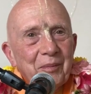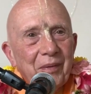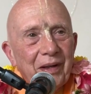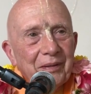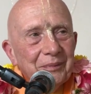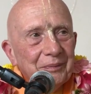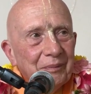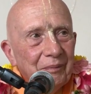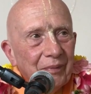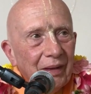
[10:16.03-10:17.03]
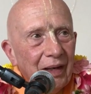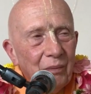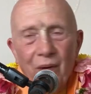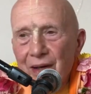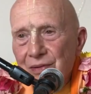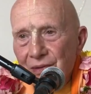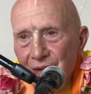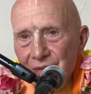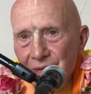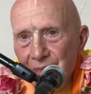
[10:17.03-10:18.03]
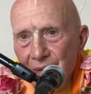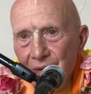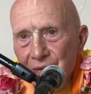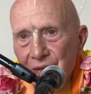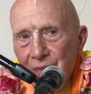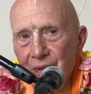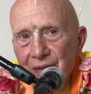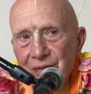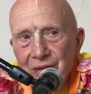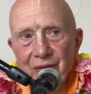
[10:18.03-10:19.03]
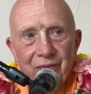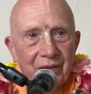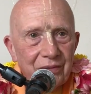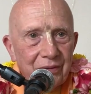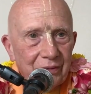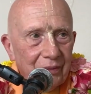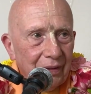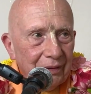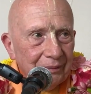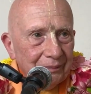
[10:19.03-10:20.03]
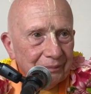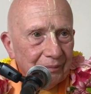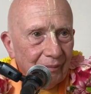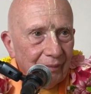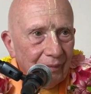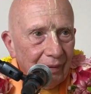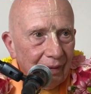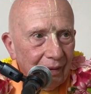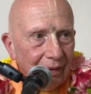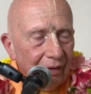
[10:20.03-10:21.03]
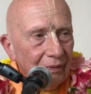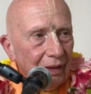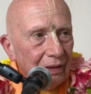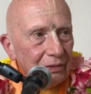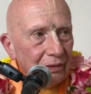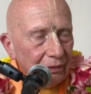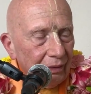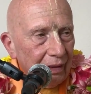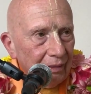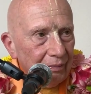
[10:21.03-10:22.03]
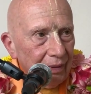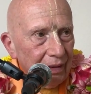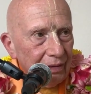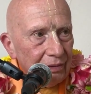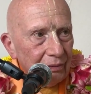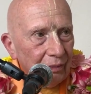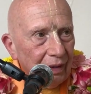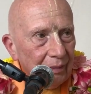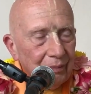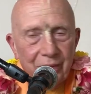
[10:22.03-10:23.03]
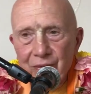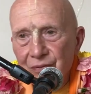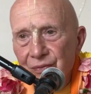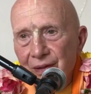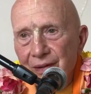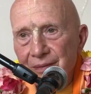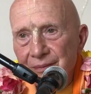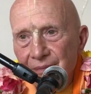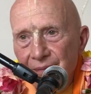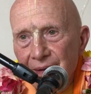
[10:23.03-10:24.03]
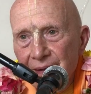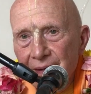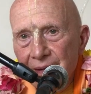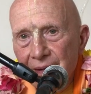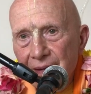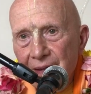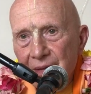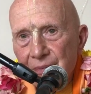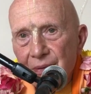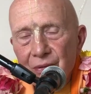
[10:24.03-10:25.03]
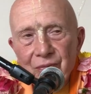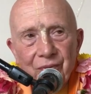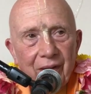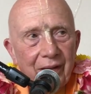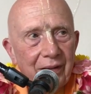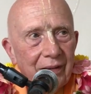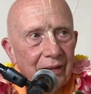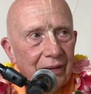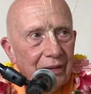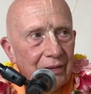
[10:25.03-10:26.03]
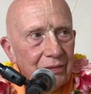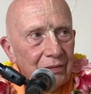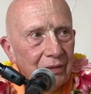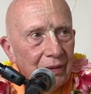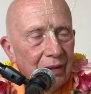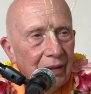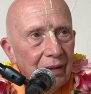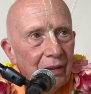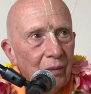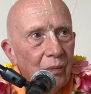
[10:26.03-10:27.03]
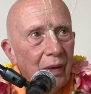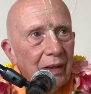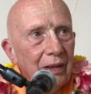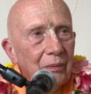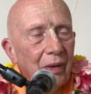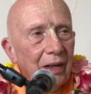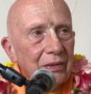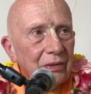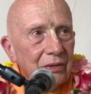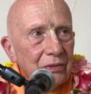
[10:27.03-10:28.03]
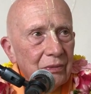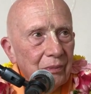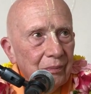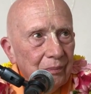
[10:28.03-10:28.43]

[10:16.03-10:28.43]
but he wants us because he wants to give us the credit. And giving us the credit means we get purified. And getting purified is what he wants us to